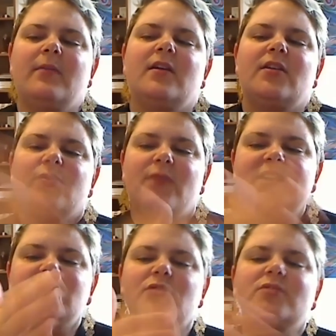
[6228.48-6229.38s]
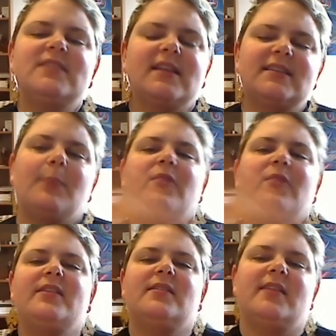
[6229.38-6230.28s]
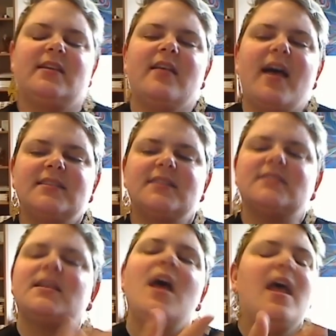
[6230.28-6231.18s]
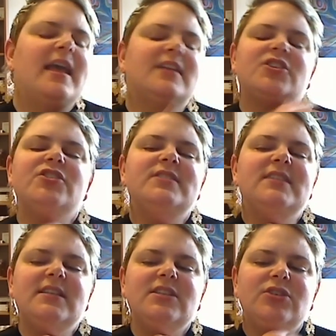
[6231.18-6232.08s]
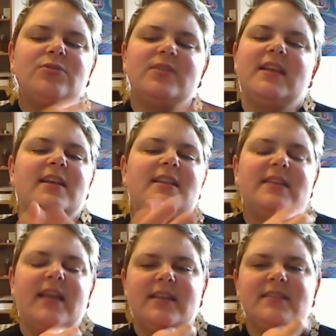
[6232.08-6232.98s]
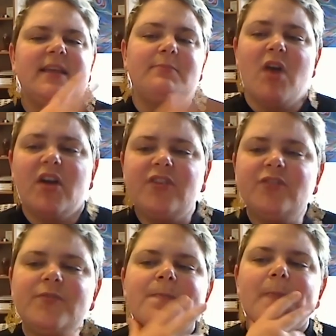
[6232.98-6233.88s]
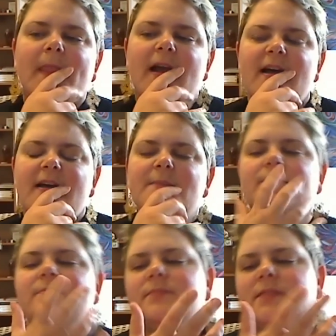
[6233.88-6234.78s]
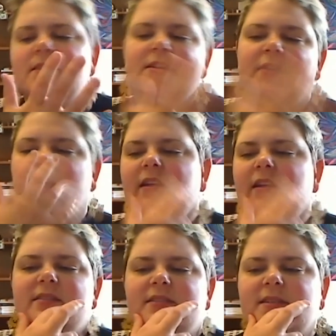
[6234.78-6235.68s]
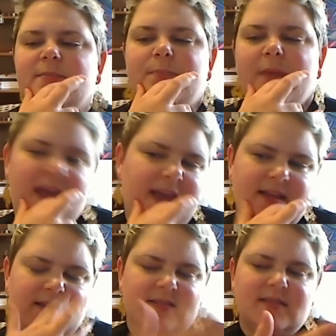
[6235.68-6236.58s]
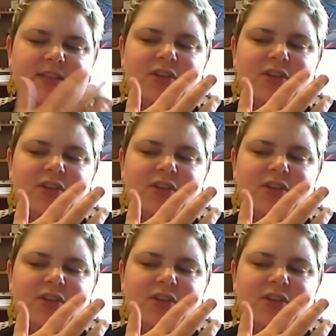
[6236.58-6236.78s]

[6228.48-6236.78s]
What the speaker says: thresholds that separate the latent classes. It turns into, at the end of the day, the same model. So it kind of depends.